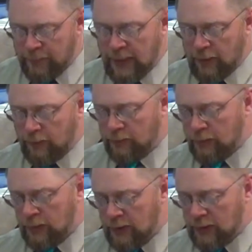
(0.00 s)
Now,
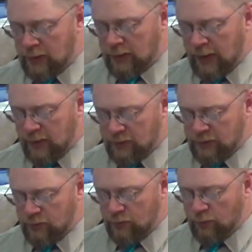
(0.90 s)
uh, as
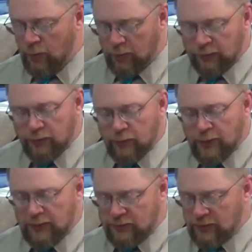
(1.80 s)
you walk through
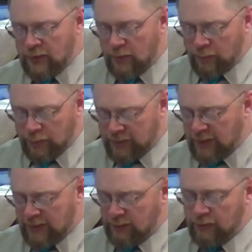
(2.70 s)
these
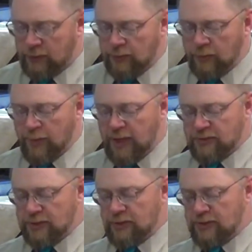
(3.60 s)
particular
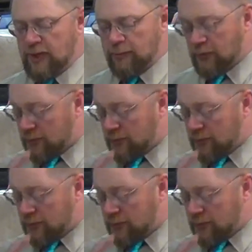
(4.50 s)
passages, chapter